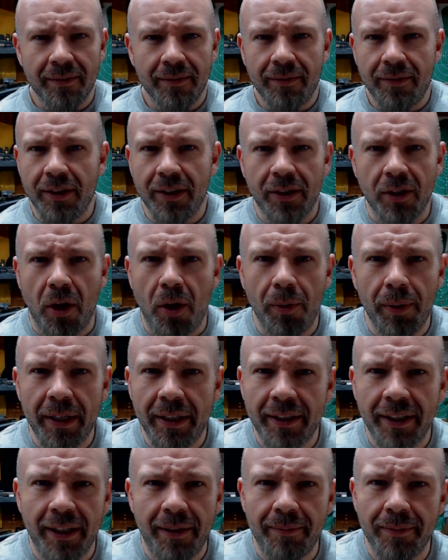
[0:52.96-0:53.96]
Just
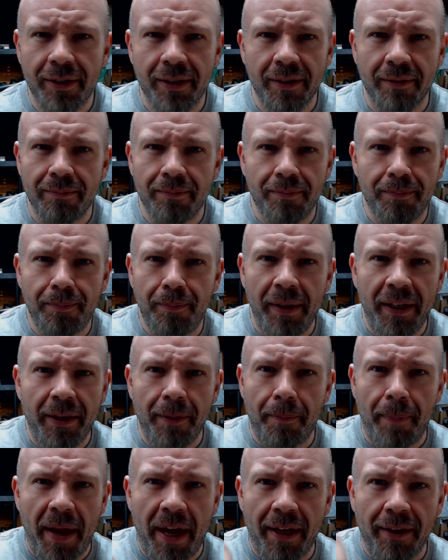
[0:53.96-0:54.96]
always seems to be the
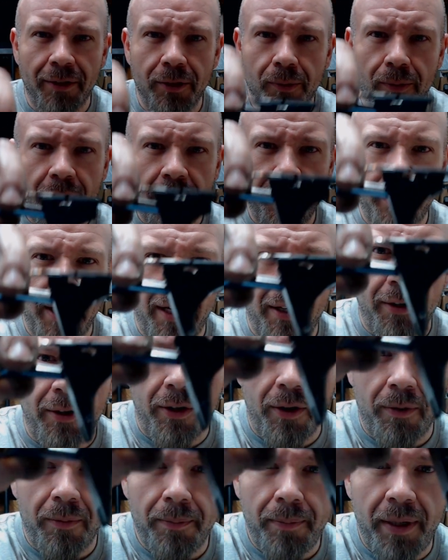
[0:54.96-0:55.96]
bang switch. I don't
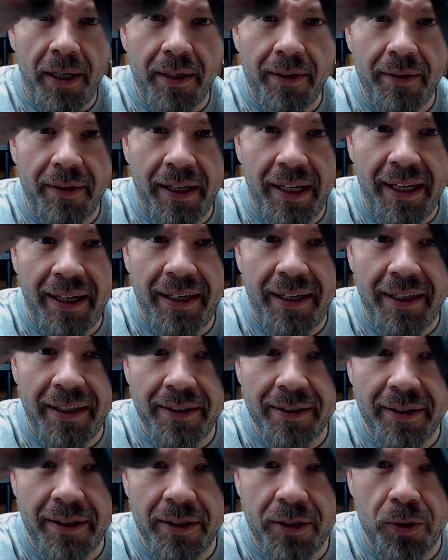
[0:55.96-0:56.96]
know. But it
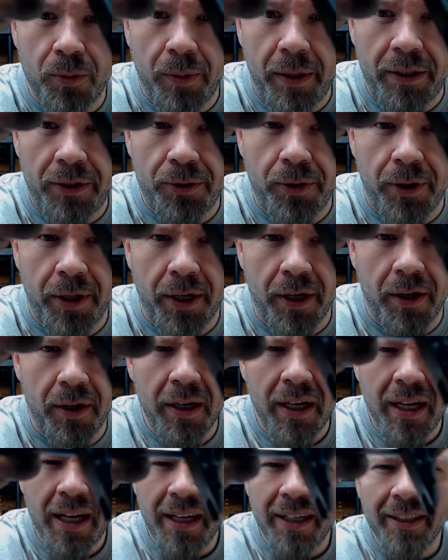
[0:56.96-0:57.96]
is the switch trigger.